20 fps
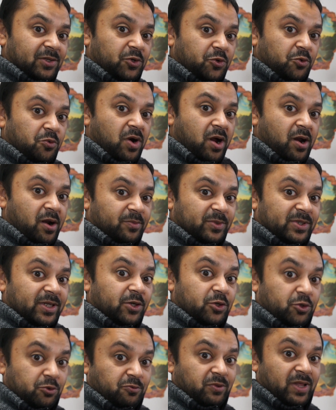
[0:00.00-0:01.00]
2 arms
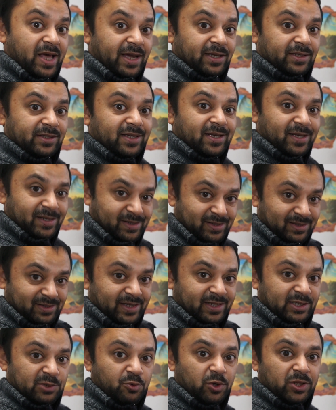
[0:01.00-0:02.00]
and 2 legs,
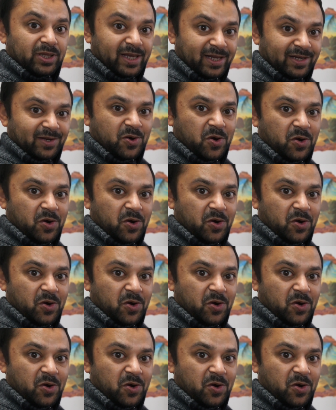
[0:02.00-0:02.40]
that's what that